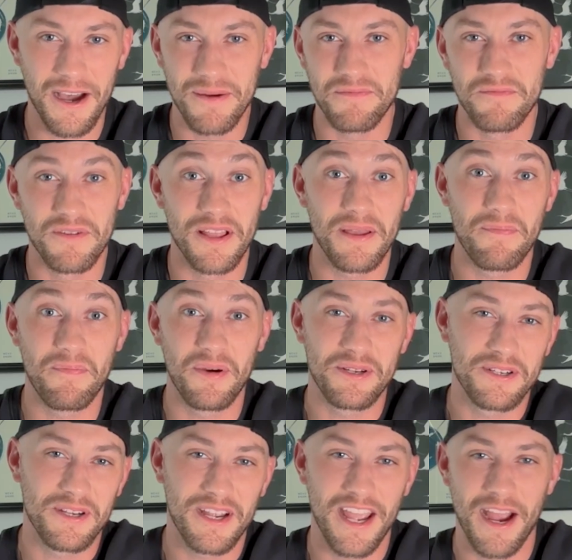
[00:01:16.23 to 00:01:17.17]
really
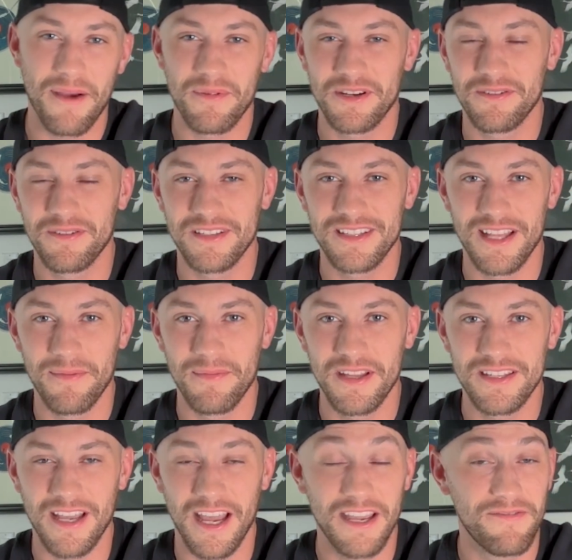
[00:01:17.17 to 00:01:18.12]
push your camera to its
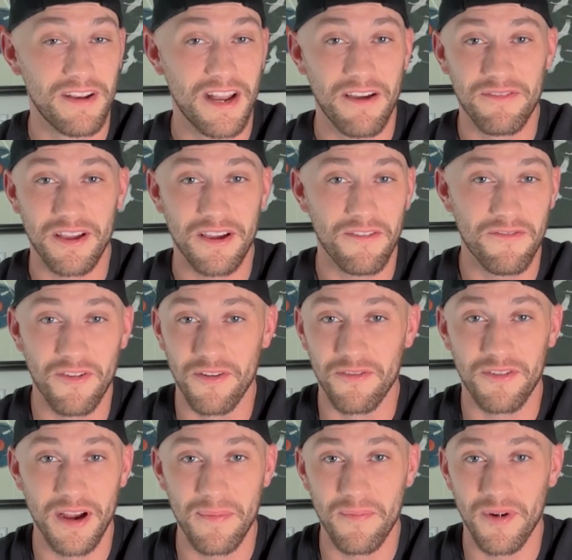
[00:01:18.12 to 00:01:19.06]
limits, I even have like a full
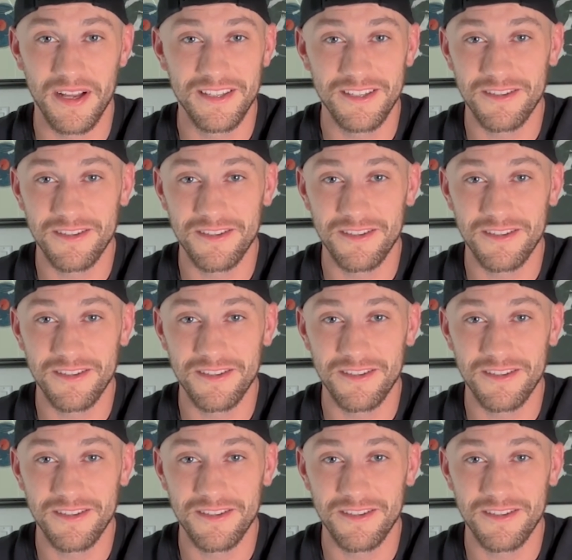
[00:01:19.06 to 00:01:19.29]
frame one,